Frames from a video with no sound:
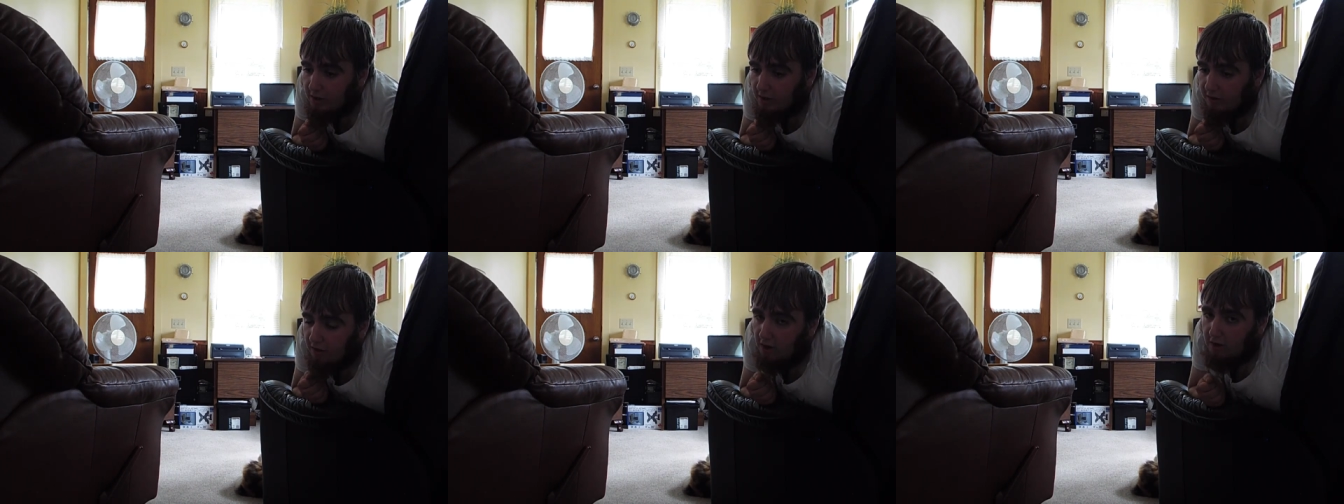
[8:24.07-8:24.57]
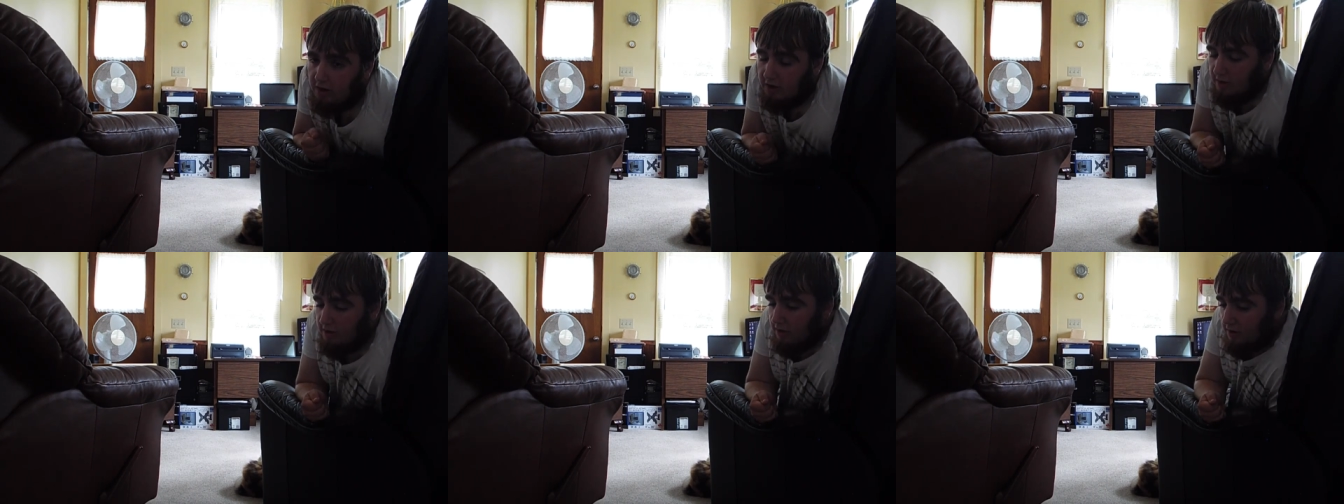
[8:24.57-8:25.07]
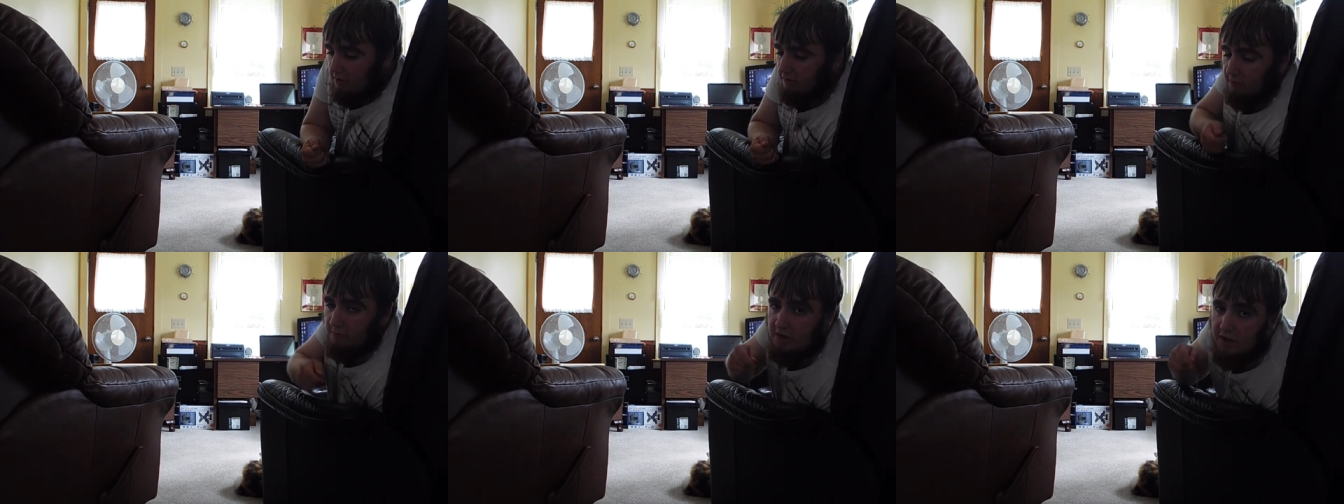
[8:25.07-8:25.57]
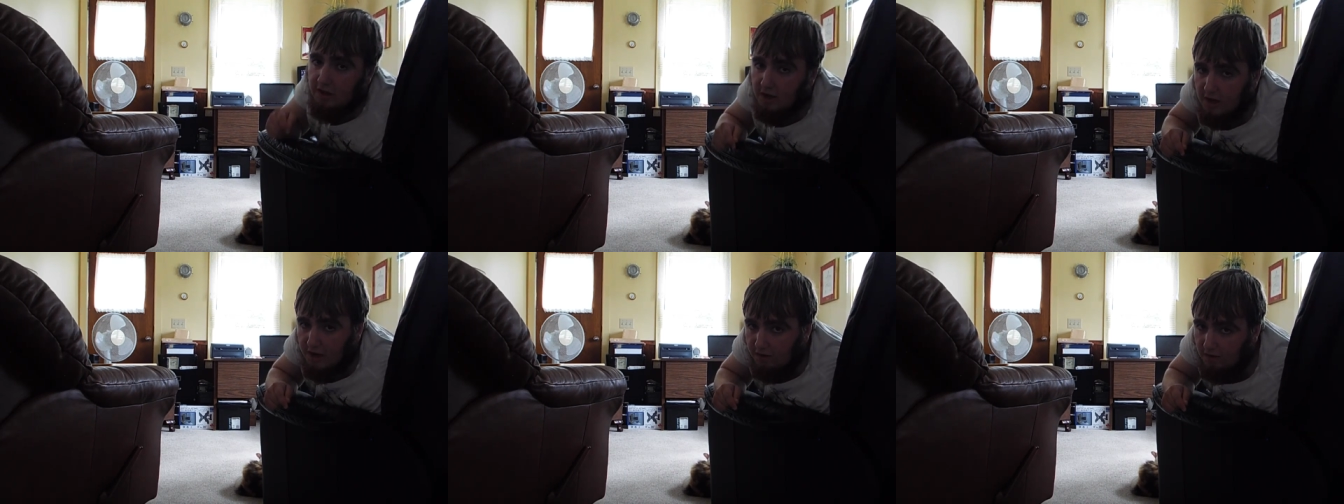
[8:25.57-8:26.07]
starting from this
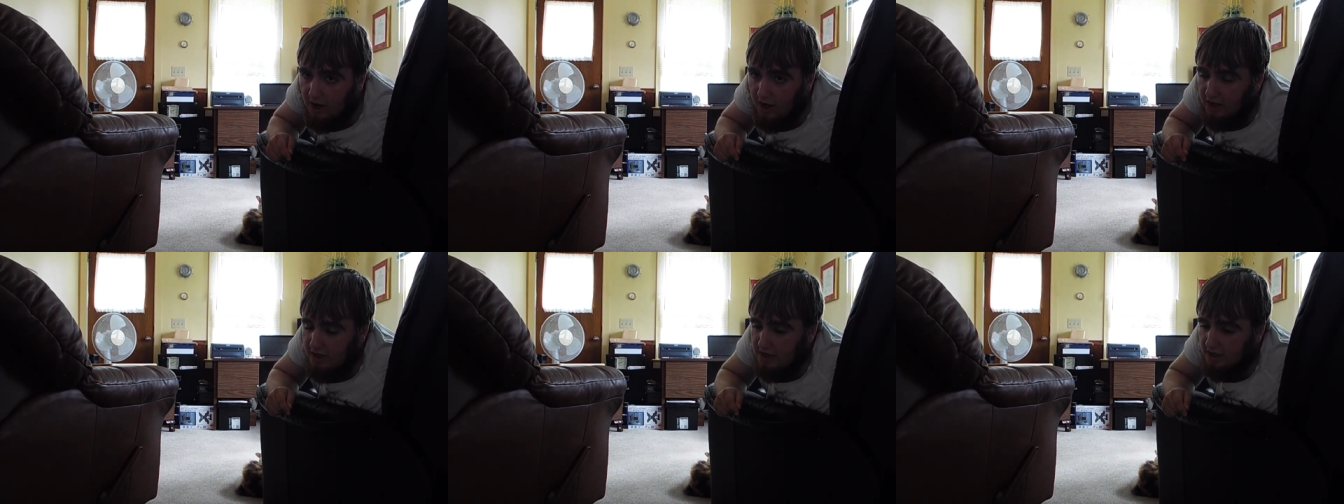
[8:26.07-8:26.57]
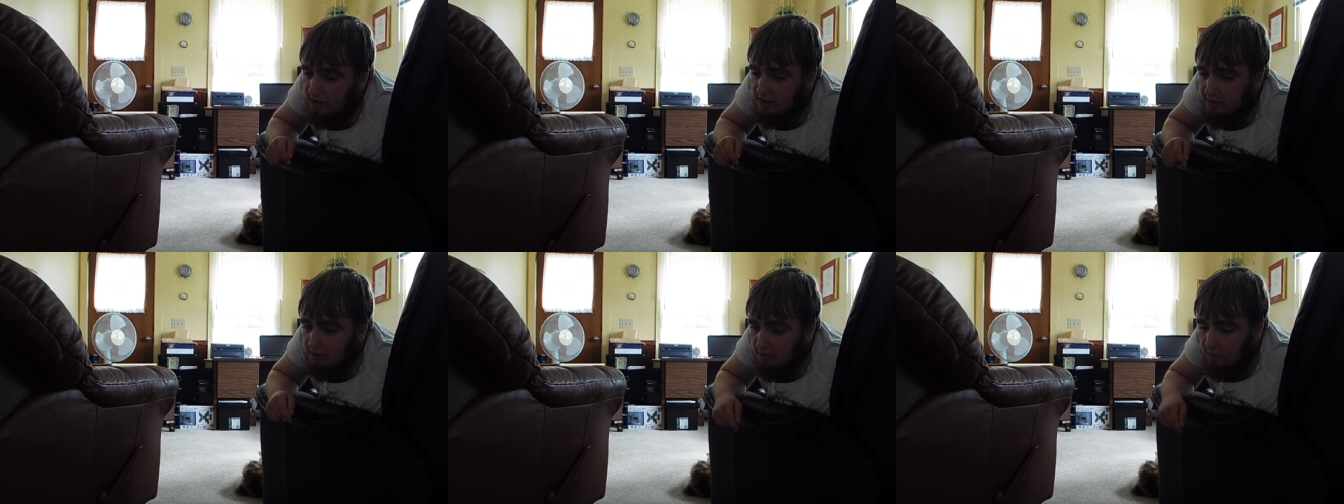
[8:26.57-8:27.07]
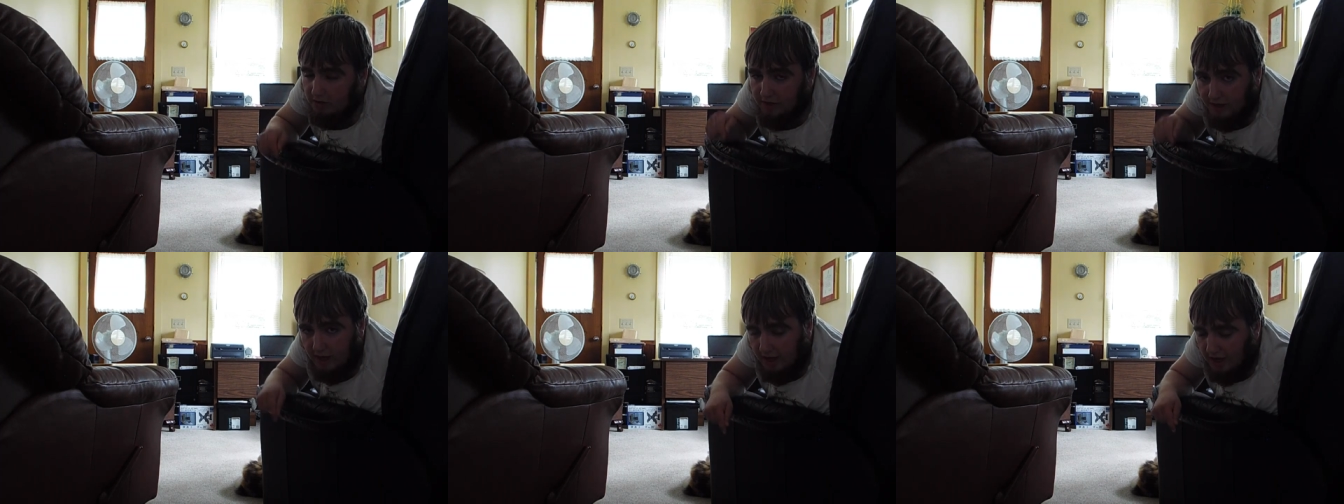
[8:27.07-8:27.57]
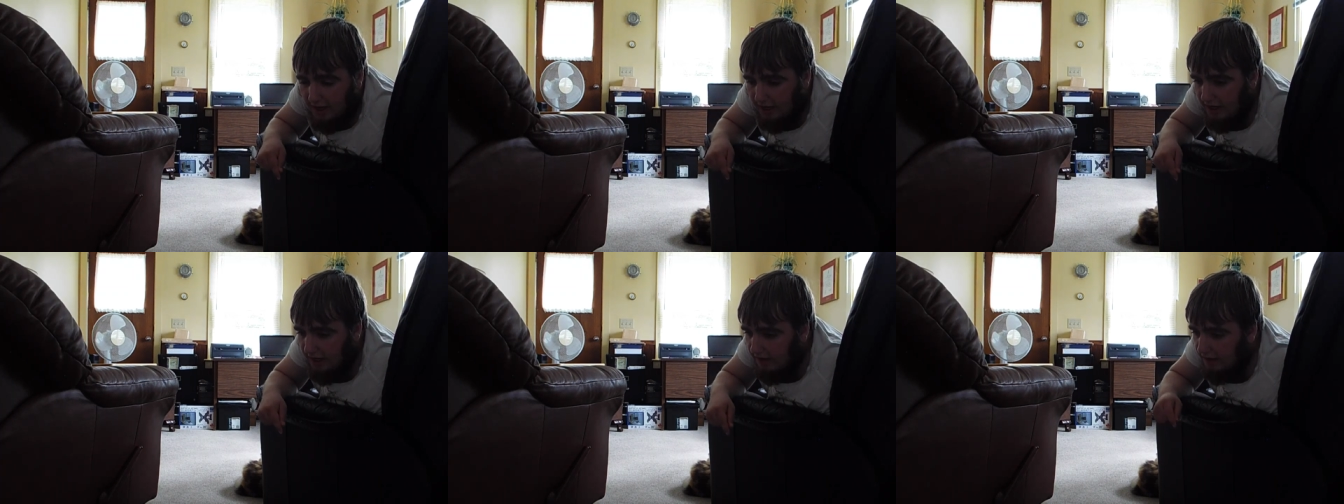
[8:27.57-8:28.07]
Sunday scratch, or today, I
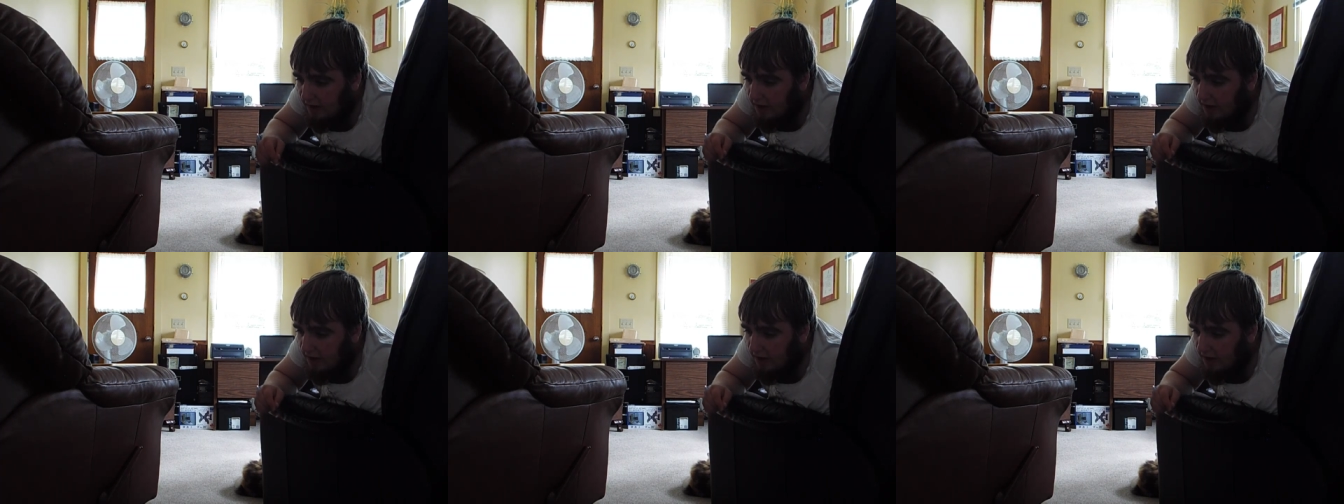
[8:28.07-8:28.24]
guess,